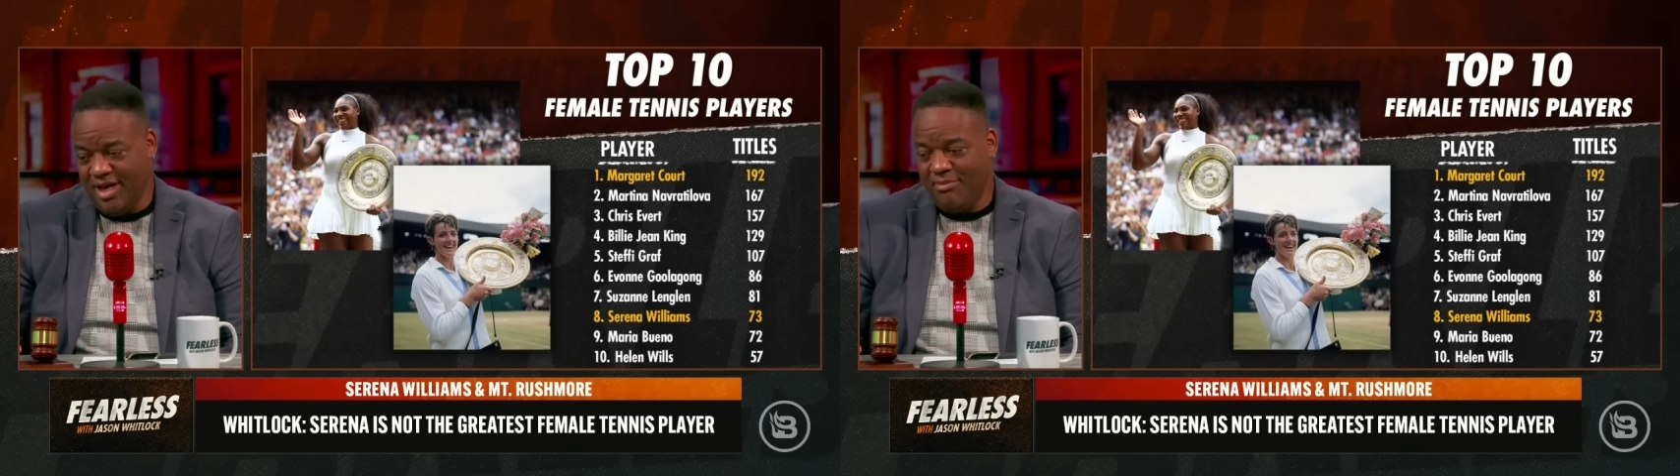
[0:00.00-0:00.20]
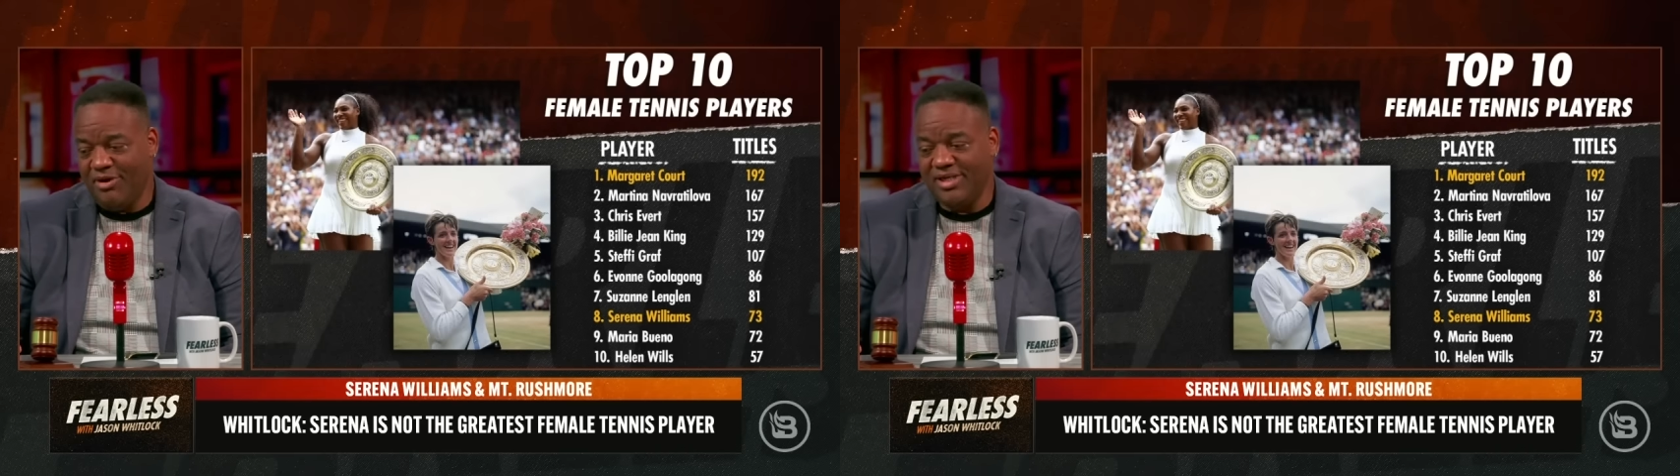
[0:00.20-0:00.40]

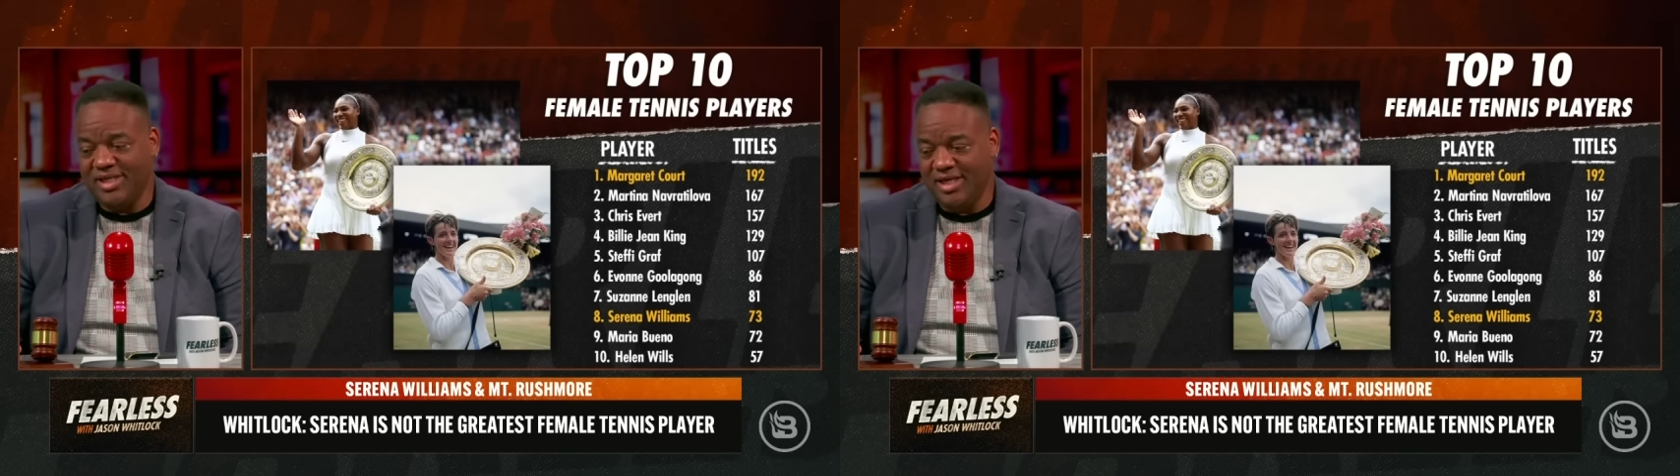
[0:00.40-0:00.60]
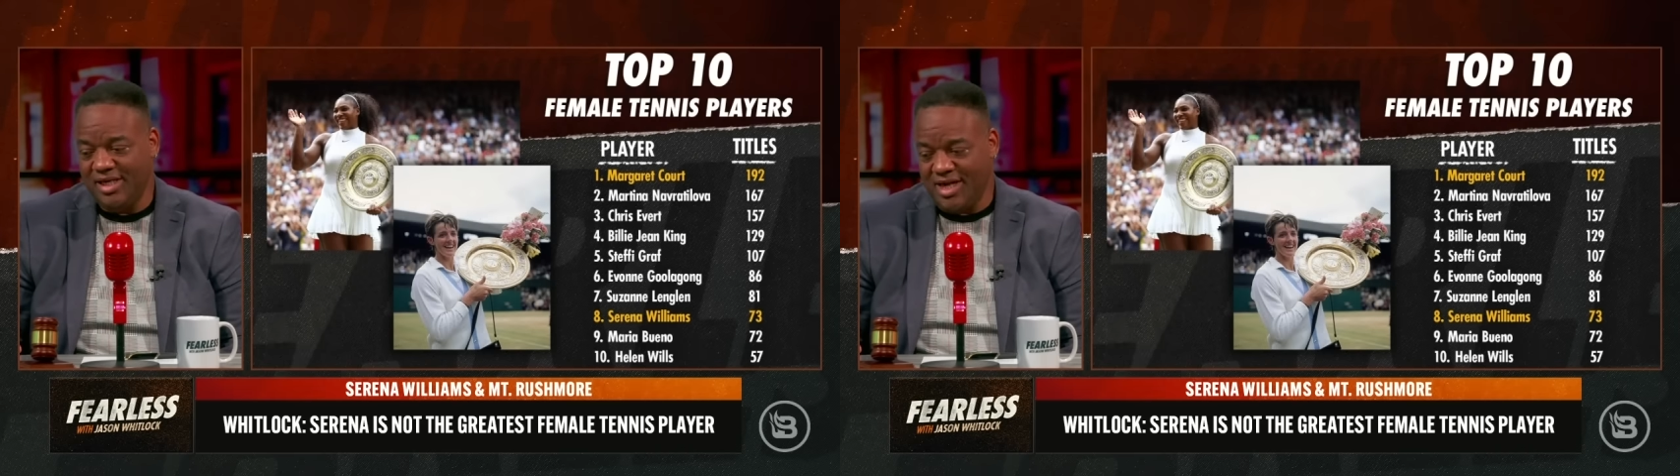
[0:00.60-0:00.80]

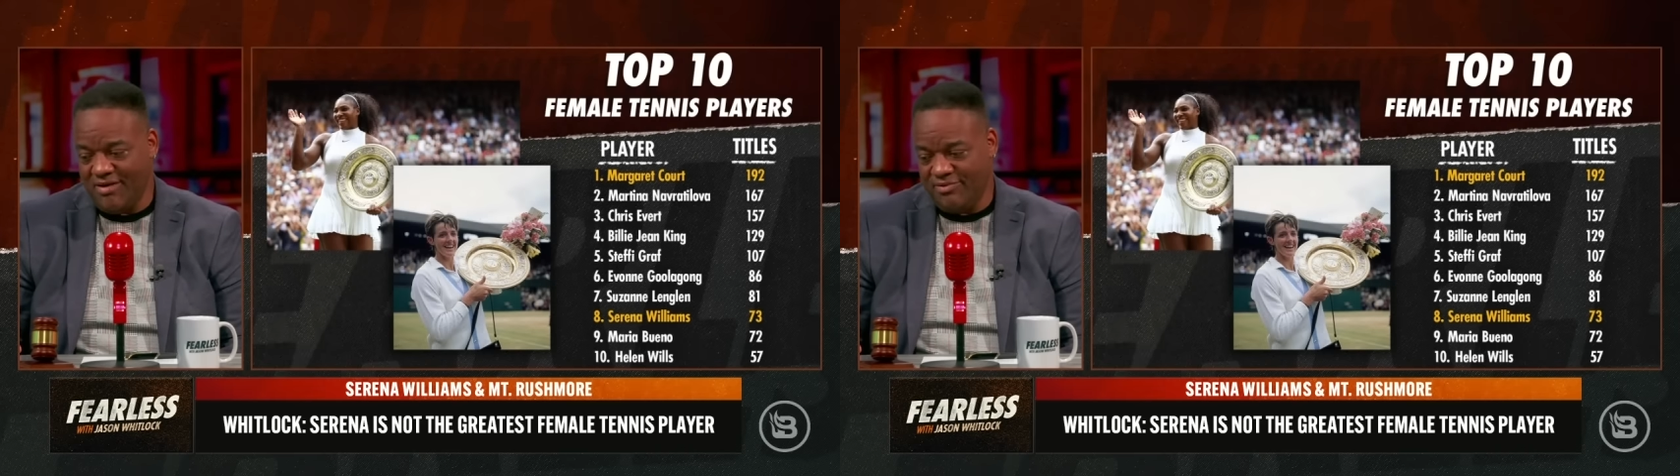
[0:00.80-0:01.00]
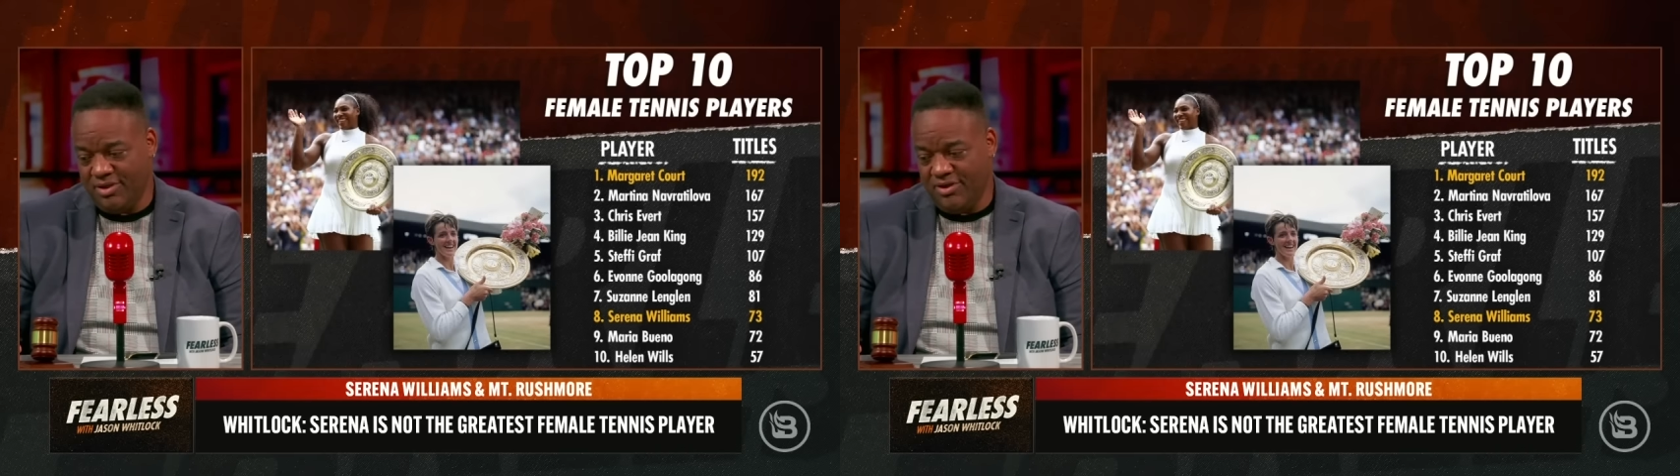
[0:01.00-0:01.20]
Martina
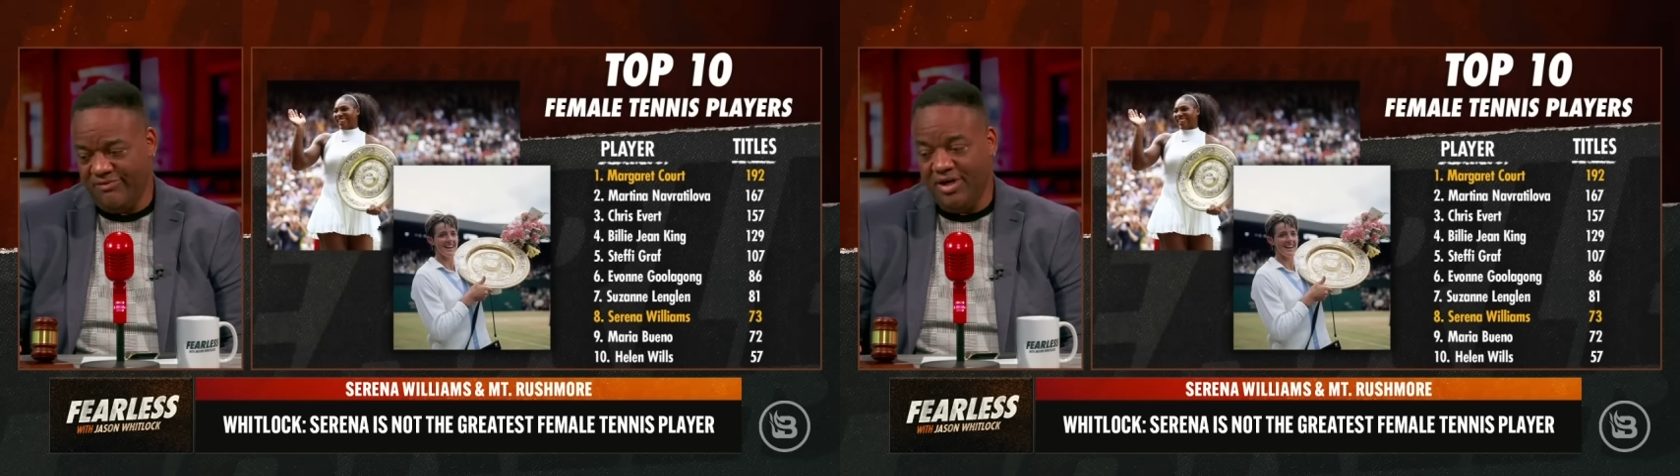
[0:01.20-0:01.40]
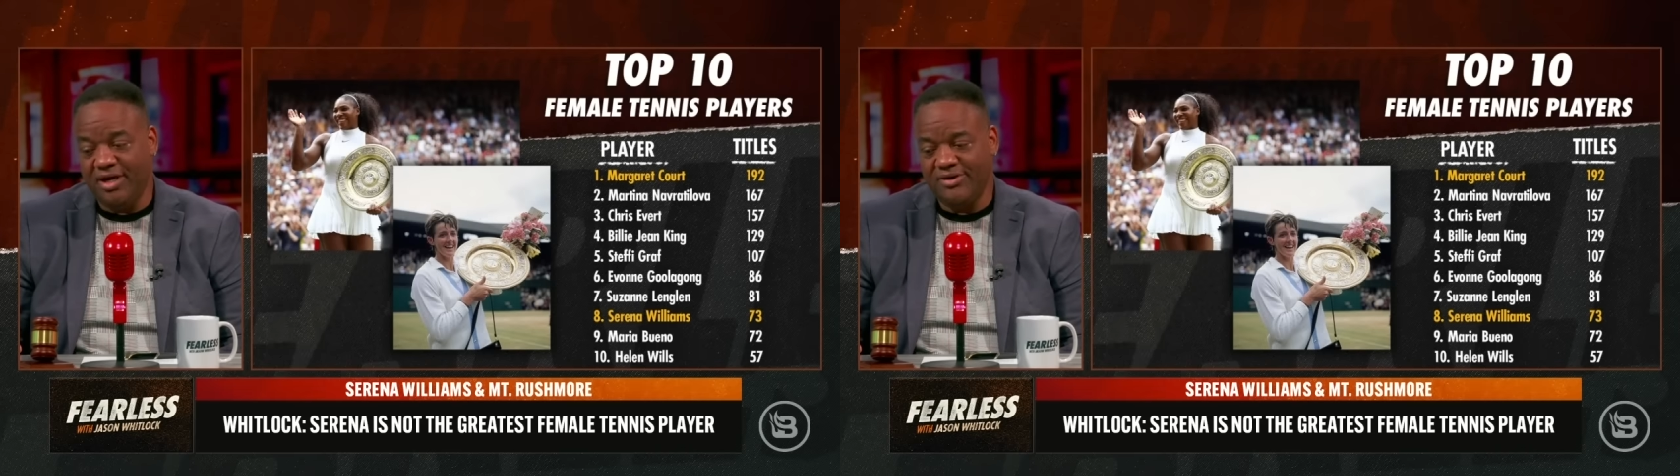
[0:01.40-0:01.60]
Navratilova,
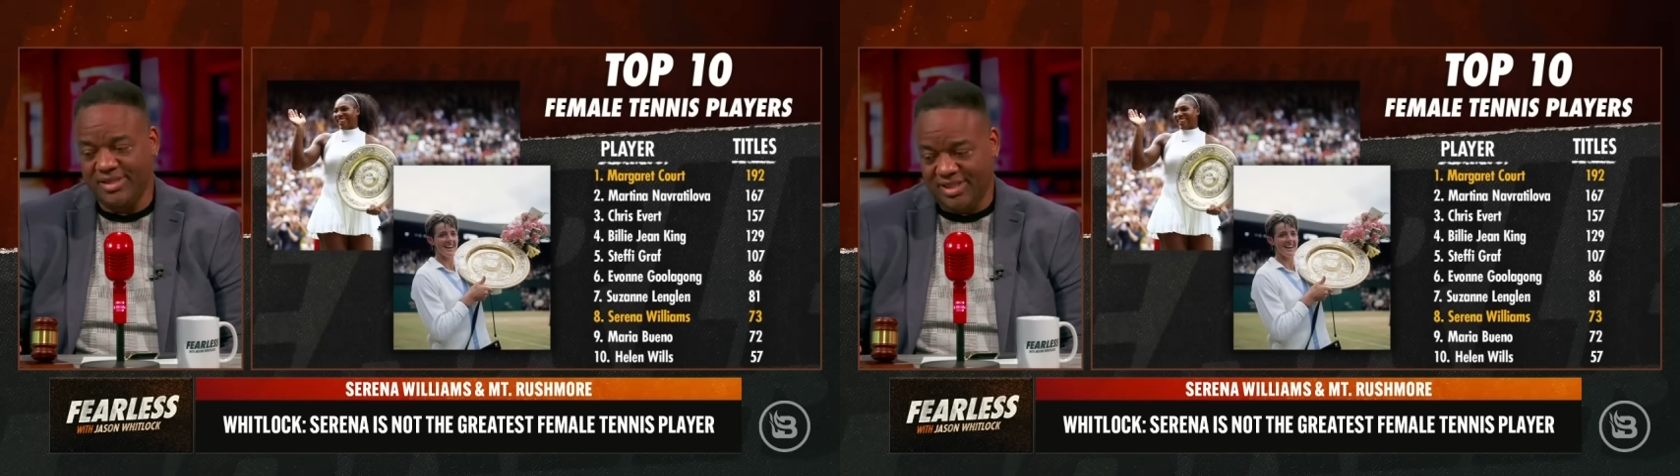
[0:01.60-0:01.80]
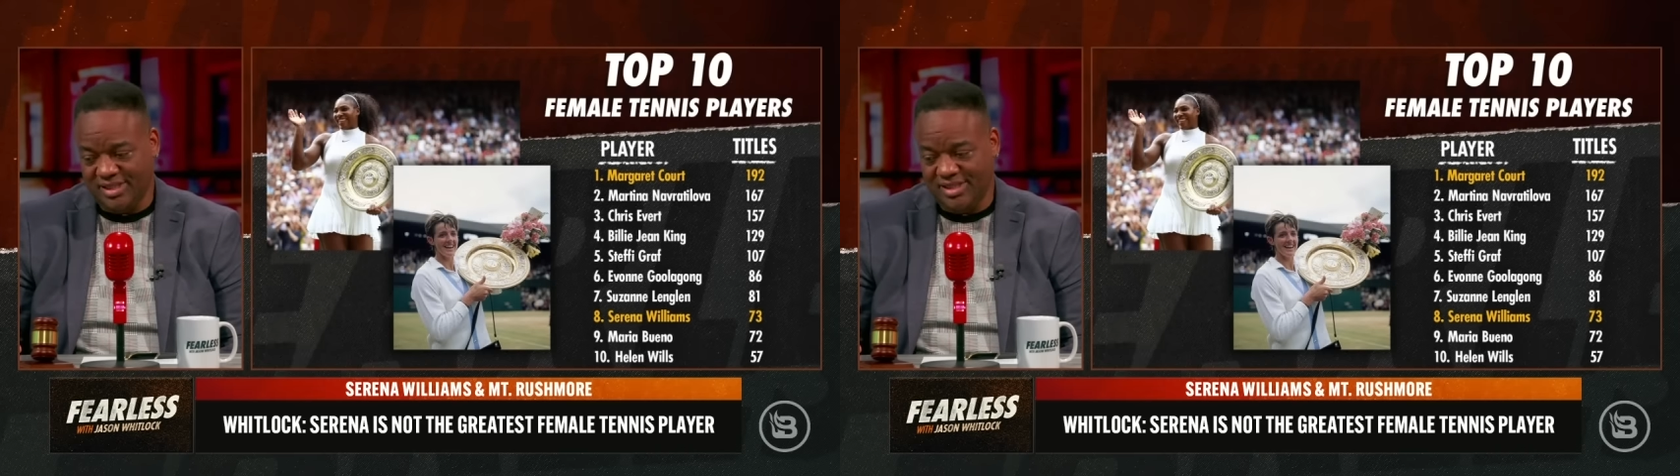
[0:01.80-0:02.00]

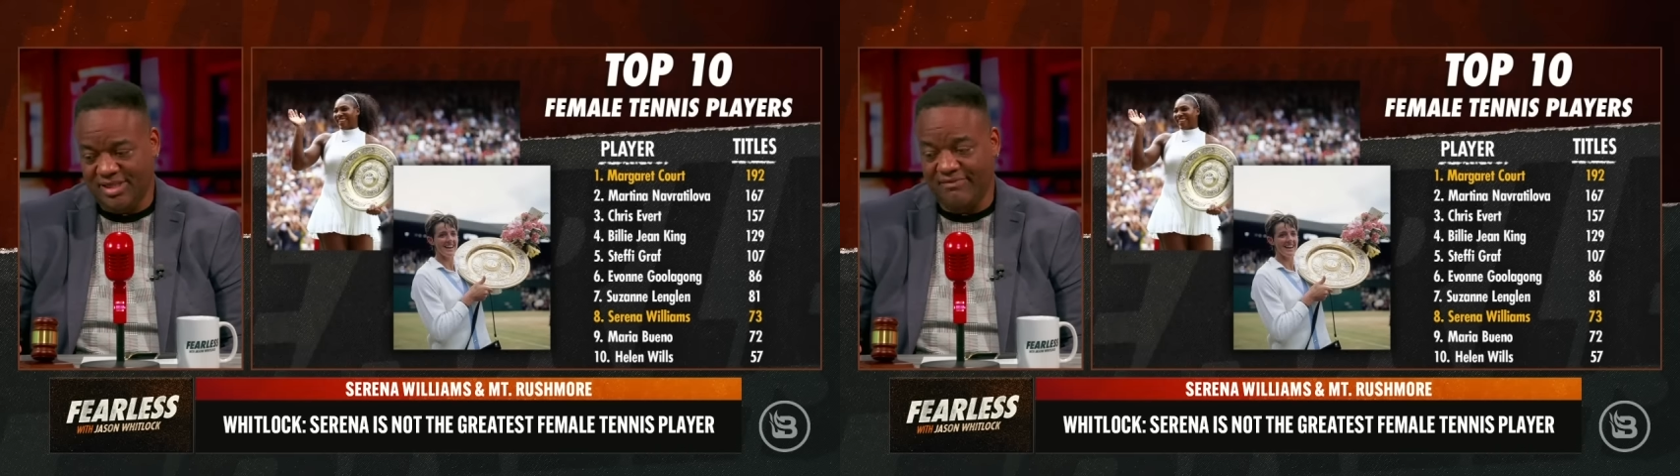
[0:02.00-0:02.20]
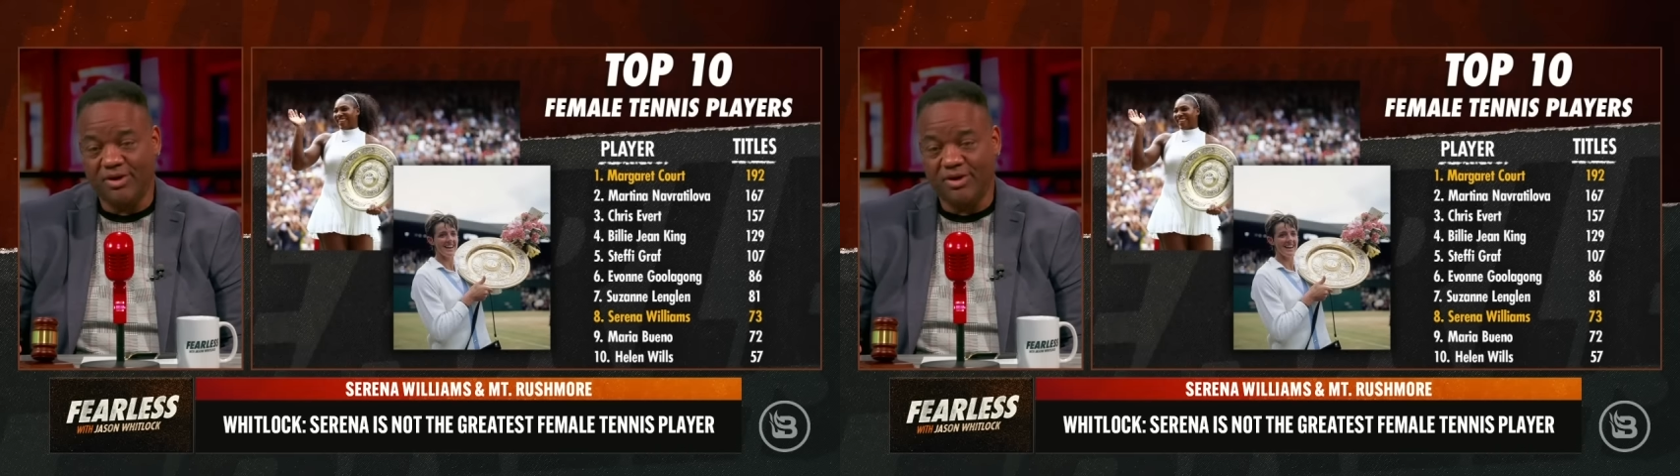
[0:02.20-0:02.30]
167.